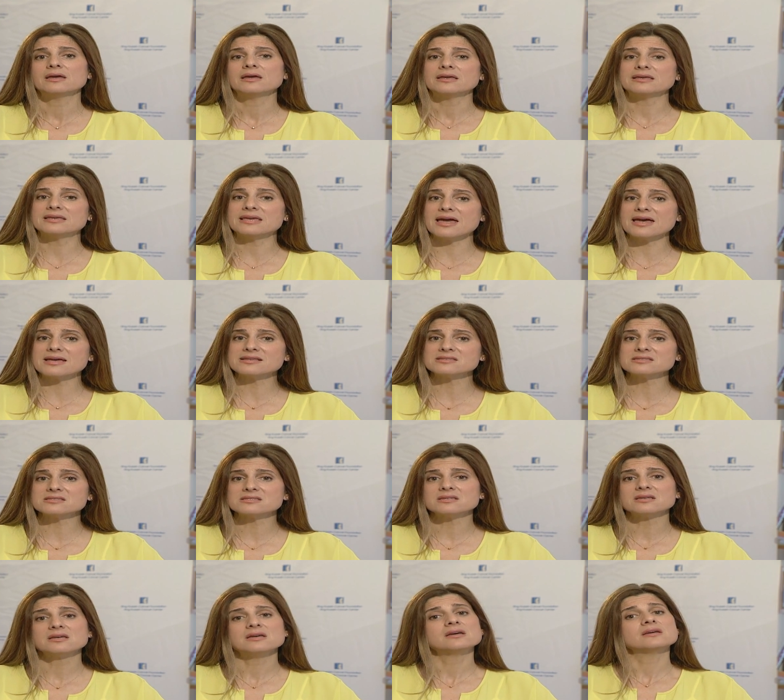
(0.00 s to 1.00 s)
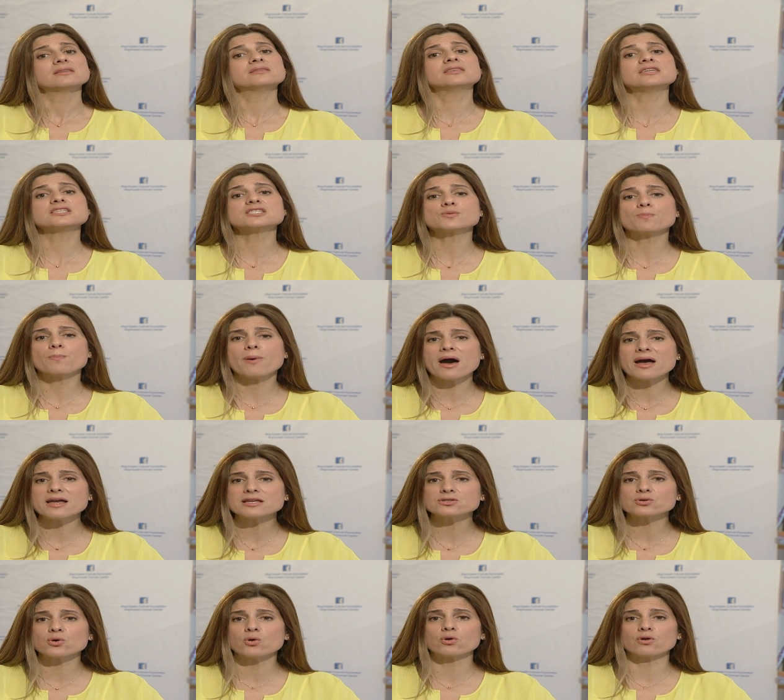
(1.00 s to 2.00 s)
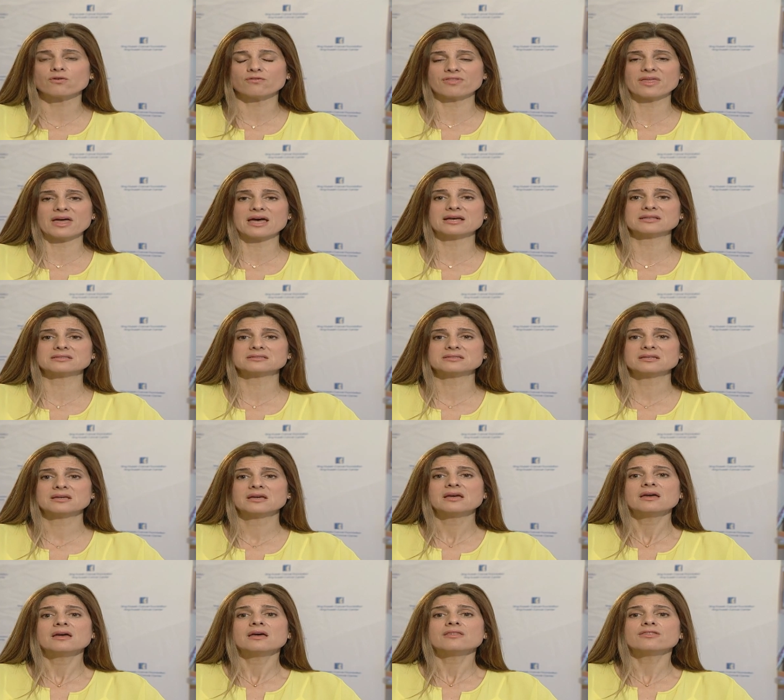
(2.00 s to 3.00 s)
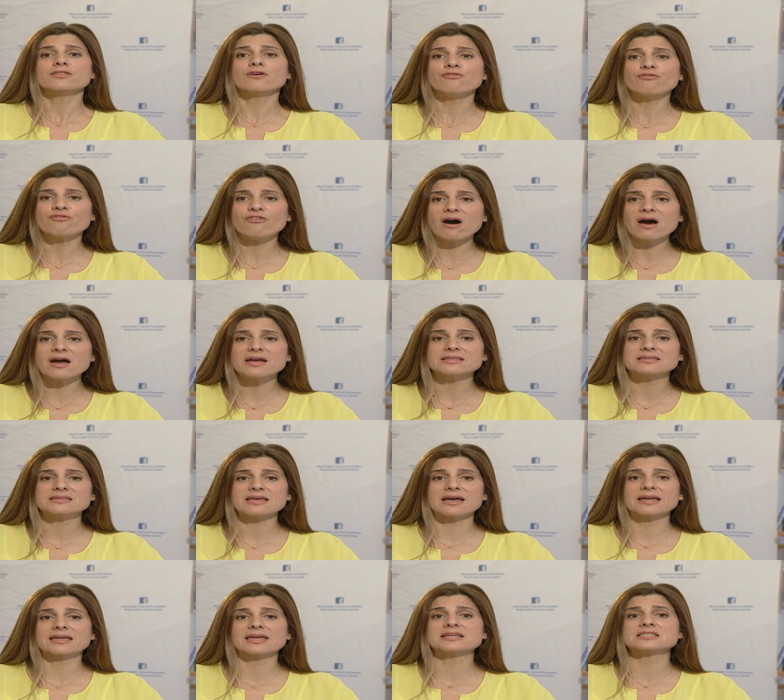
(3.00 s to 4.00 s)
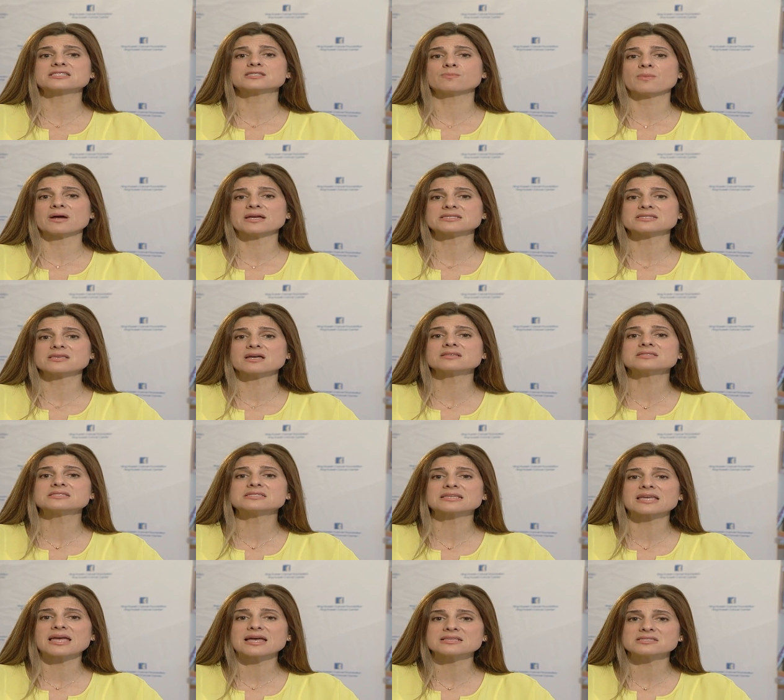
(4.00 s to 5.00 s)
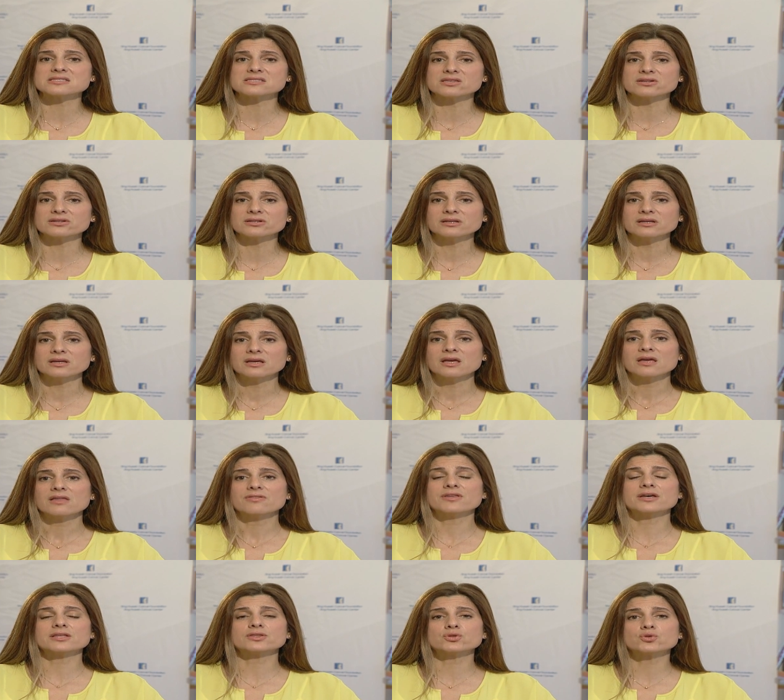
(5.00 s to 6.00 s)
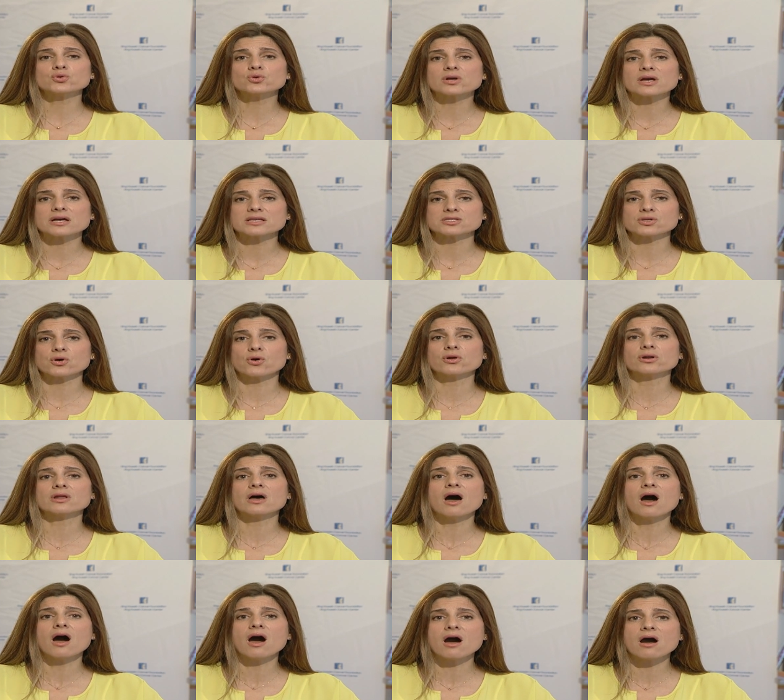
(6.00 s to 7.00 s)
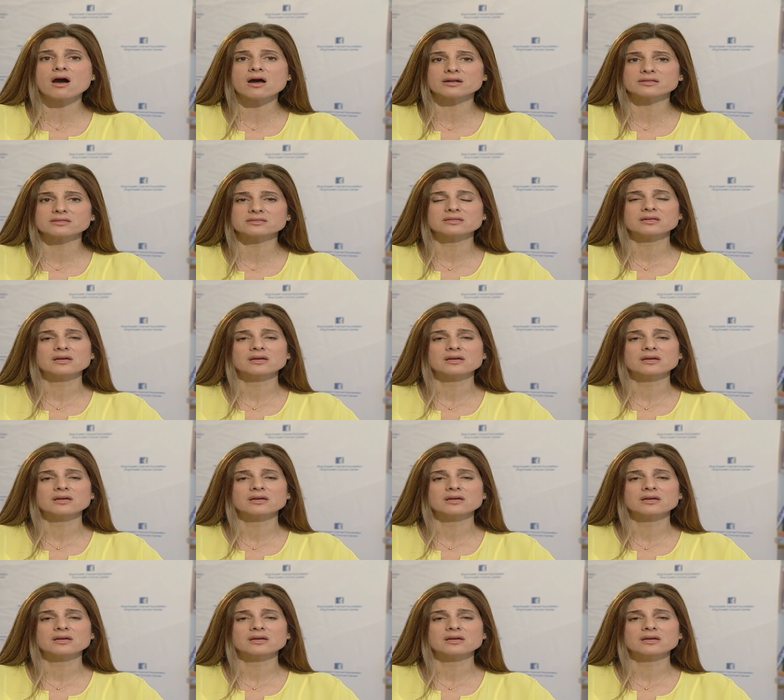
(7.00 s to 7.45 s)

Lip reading: Yet, despite all of that, the fight against my son's cancer that took us on a hard,